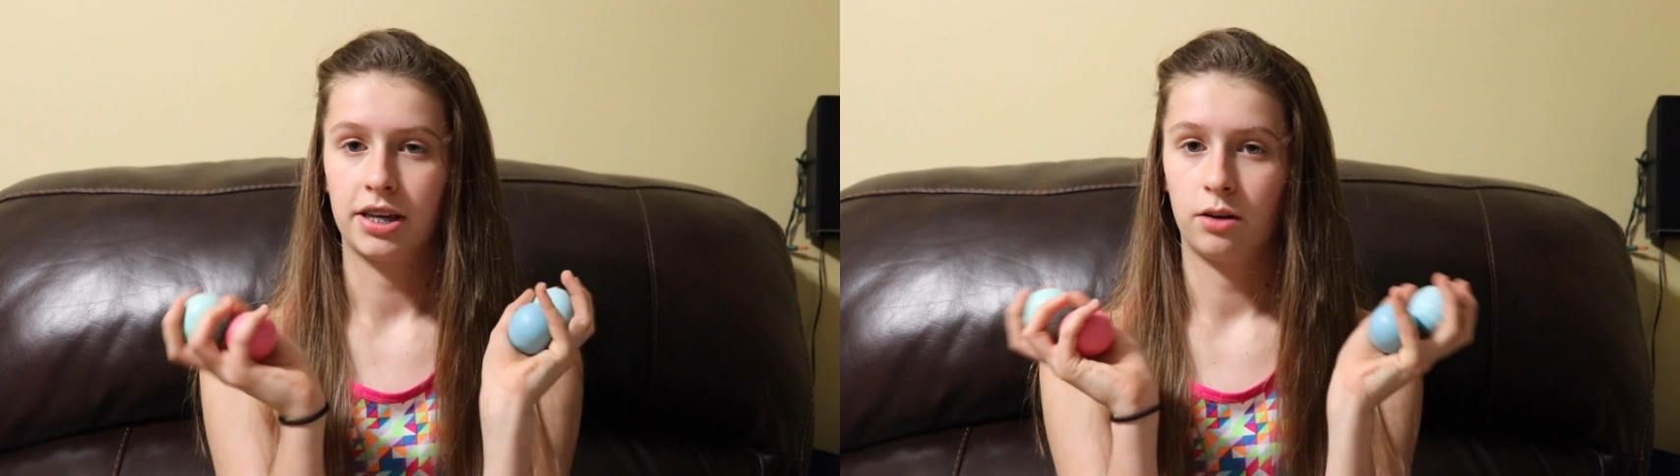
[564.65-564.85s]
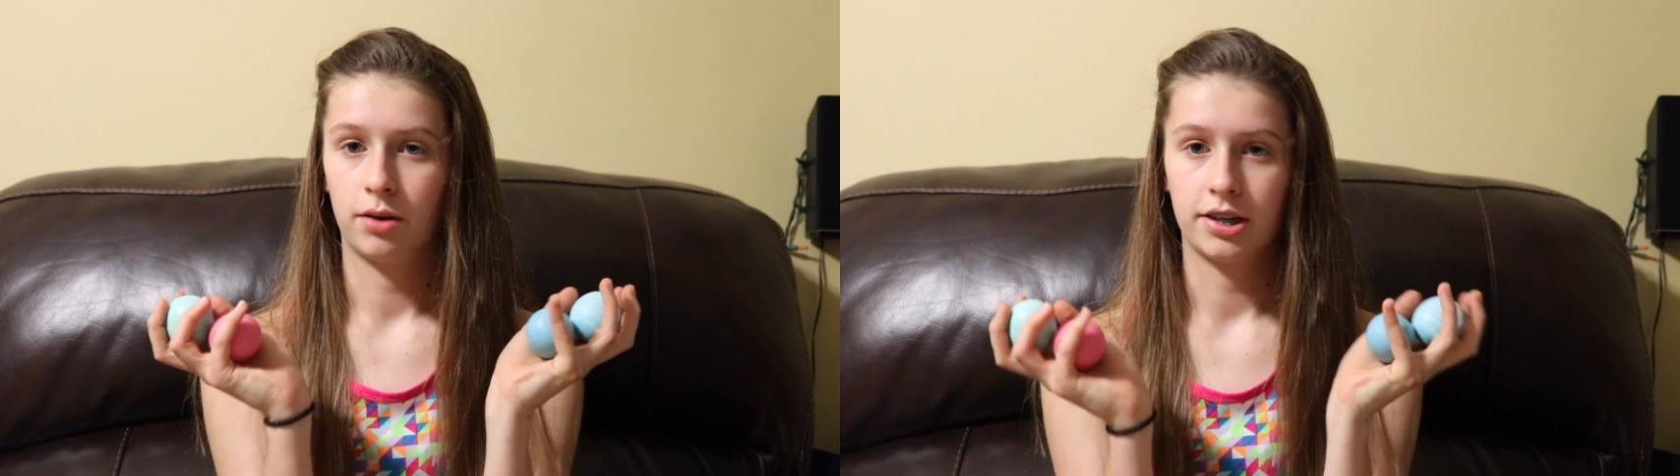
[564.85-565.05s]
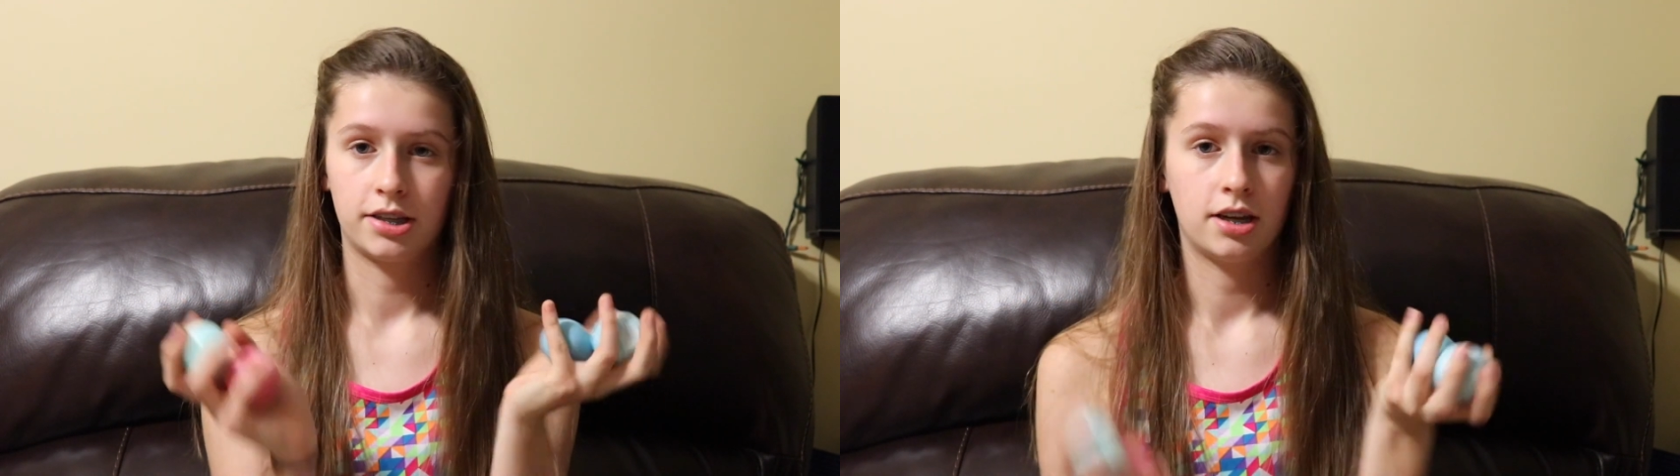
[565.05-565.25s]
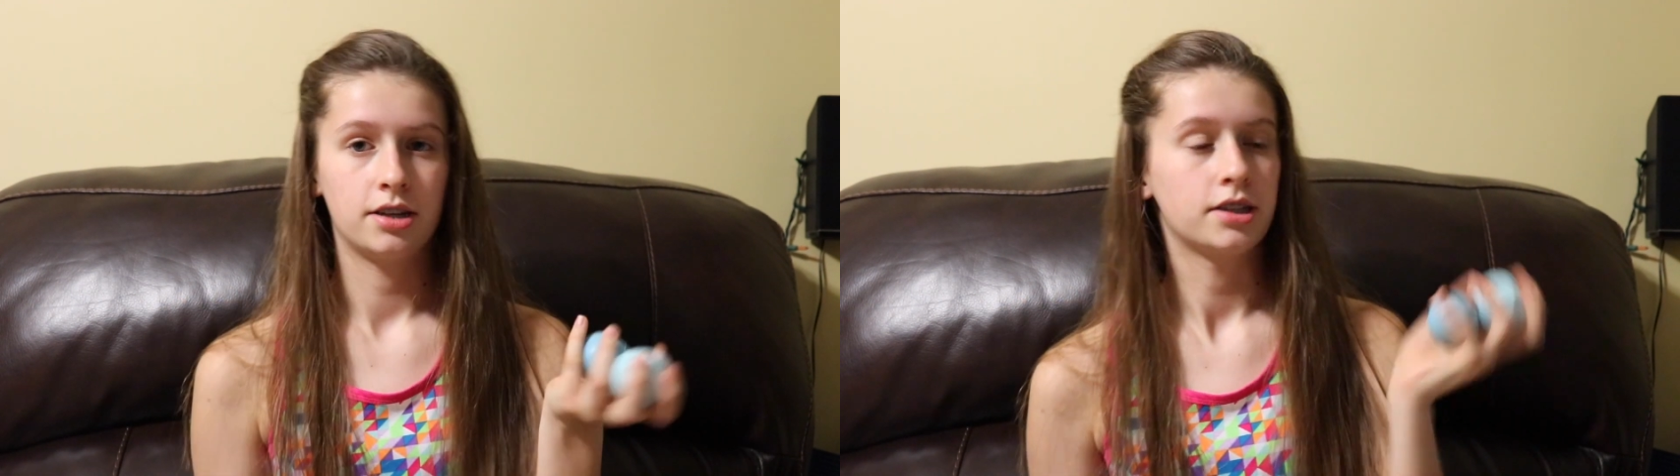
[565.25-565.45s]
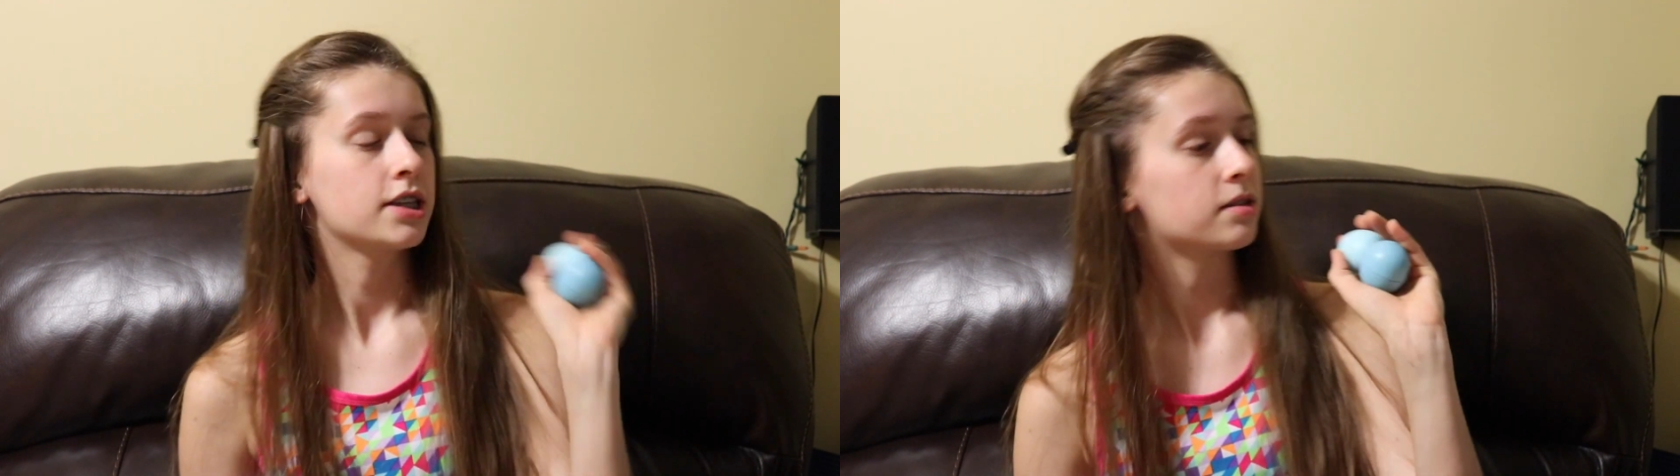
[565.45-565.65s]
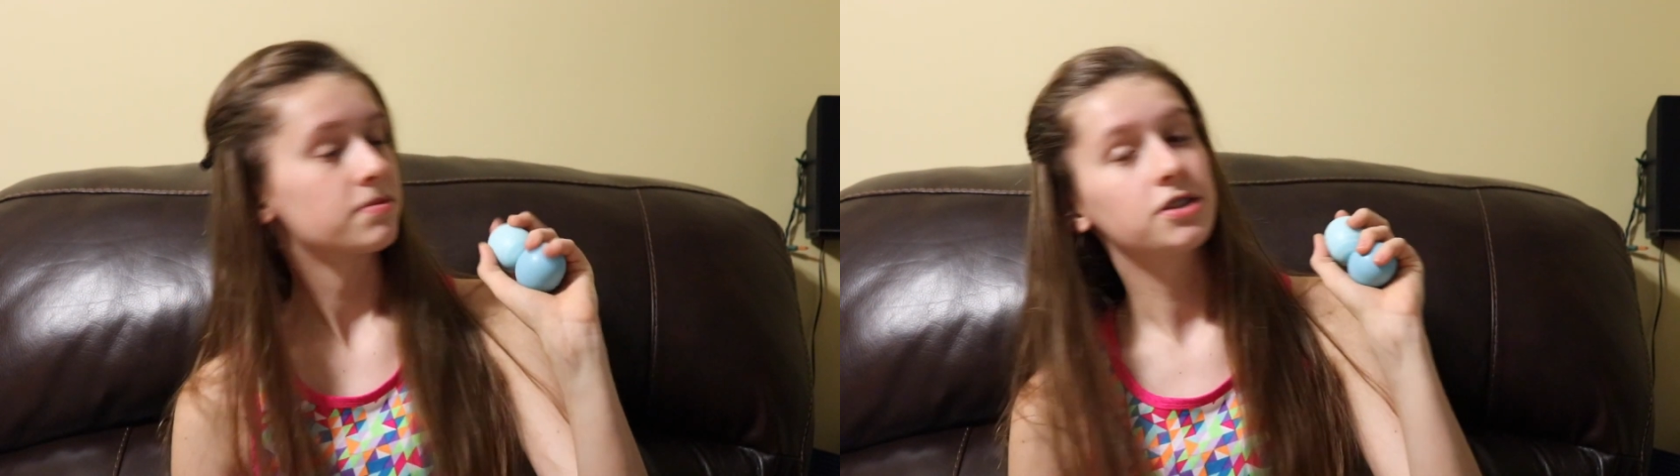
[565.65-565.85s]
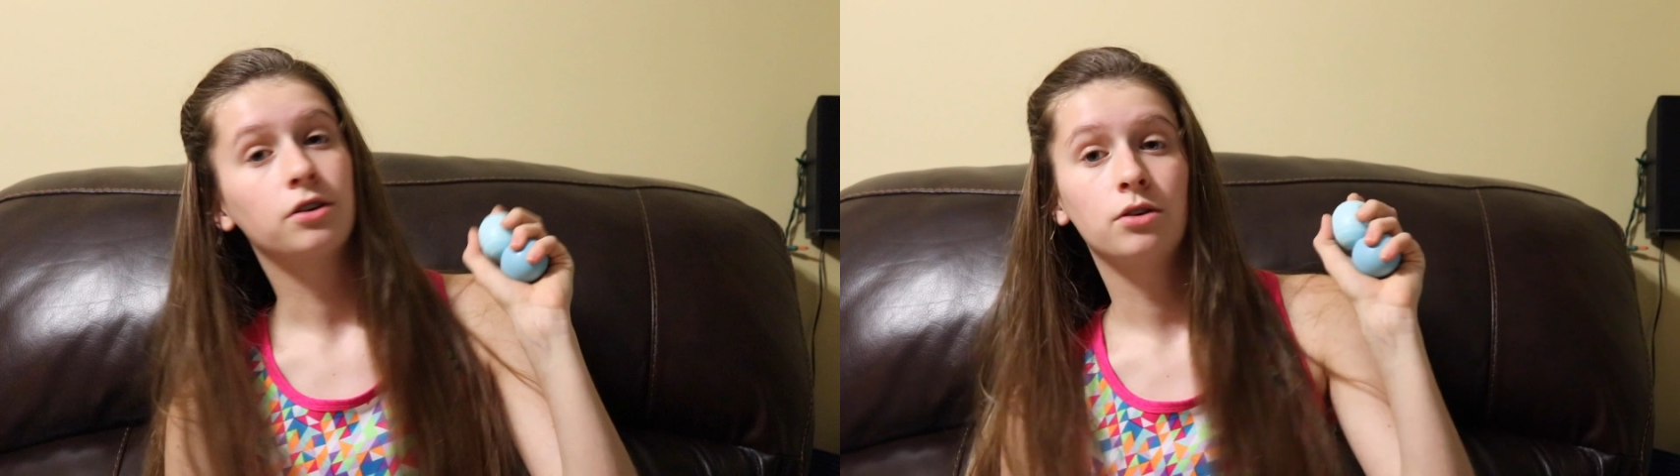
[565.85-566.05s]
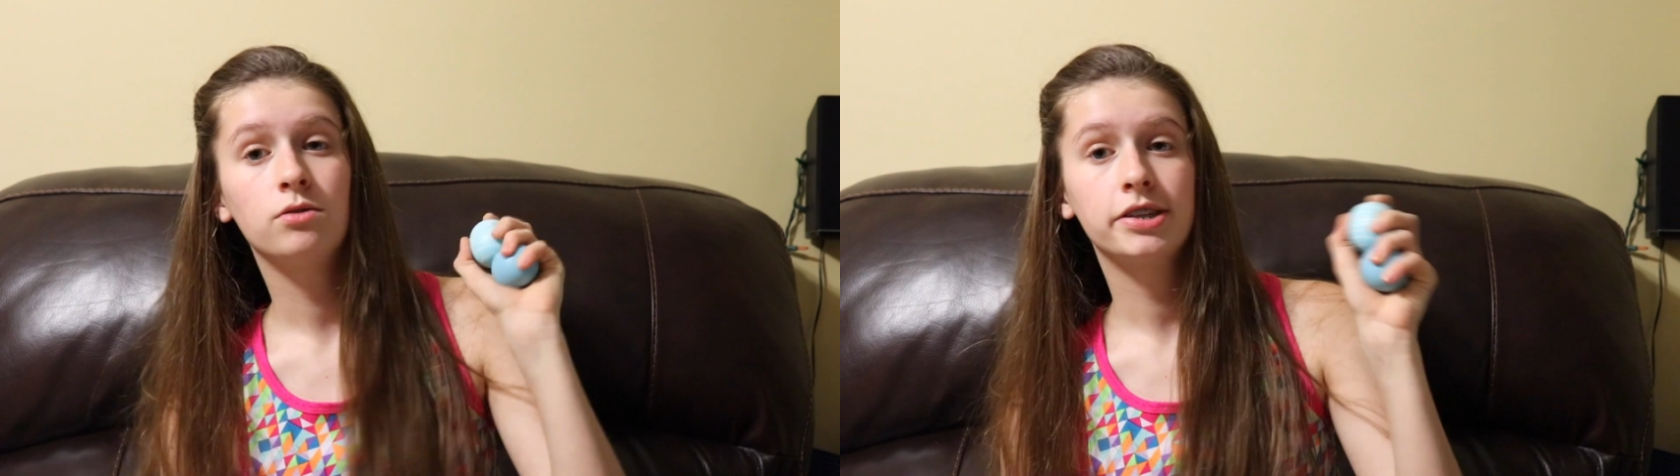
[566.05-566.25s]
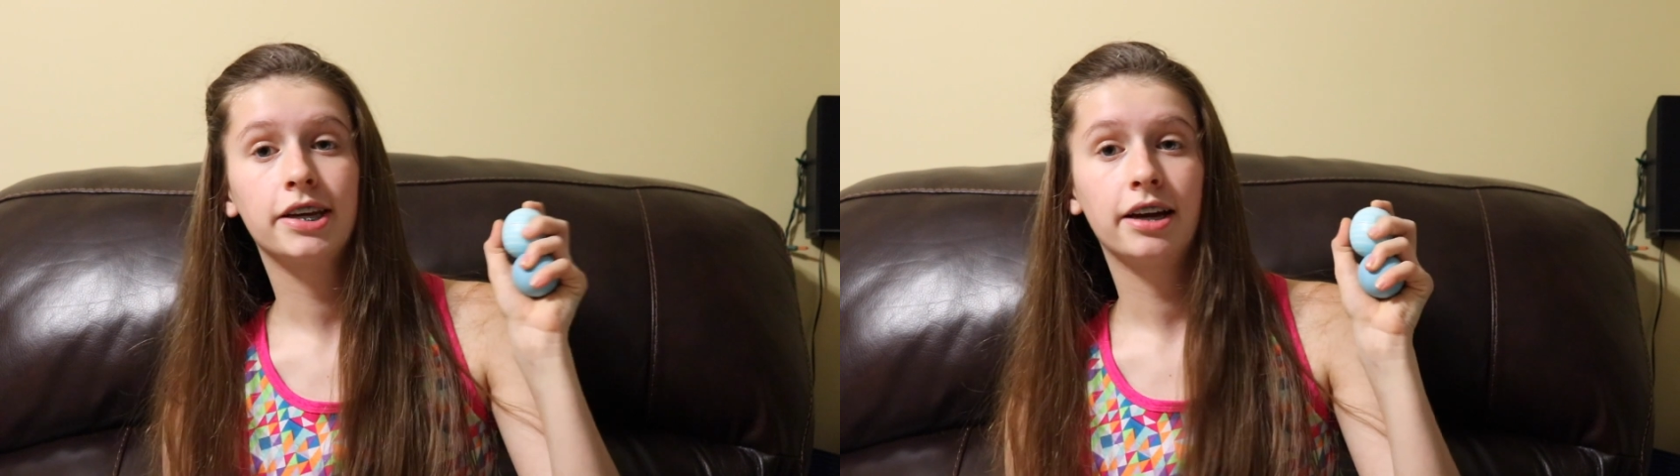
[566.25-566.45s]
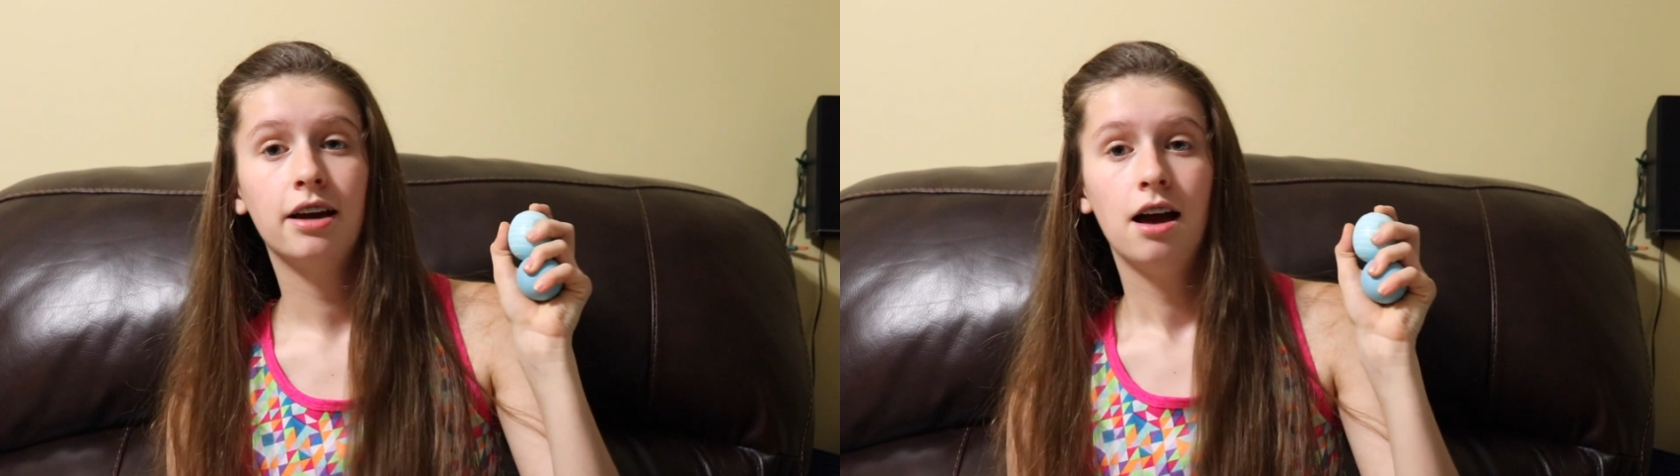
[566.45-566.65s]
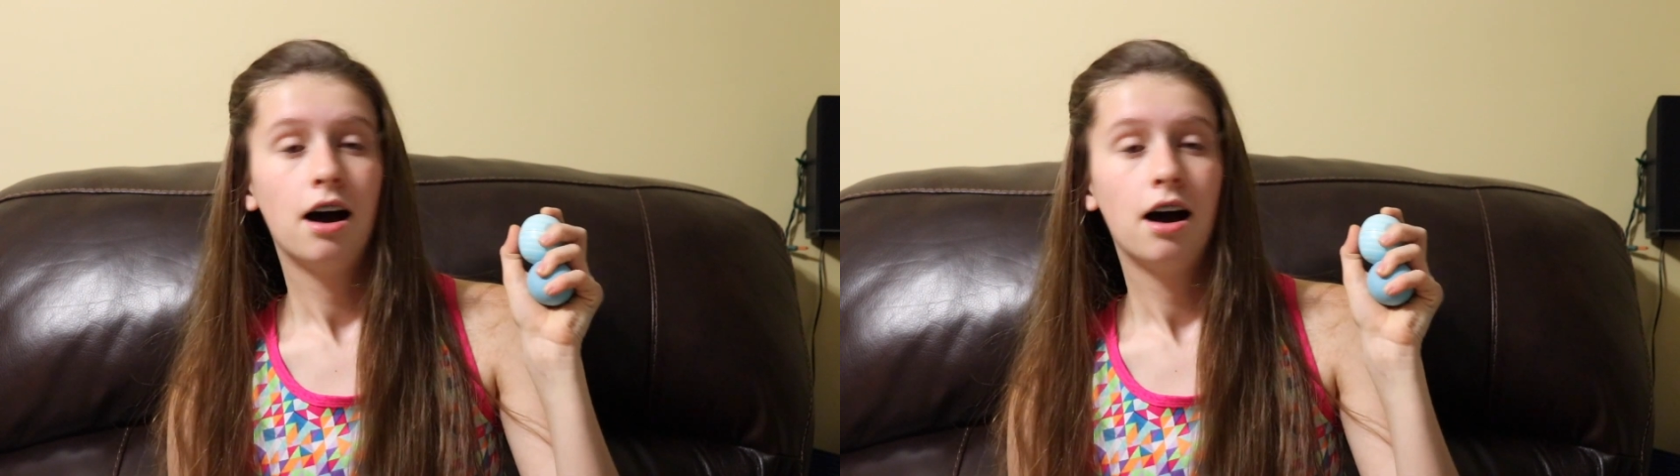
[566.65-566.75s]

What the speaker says: EOSs, these I'm still using,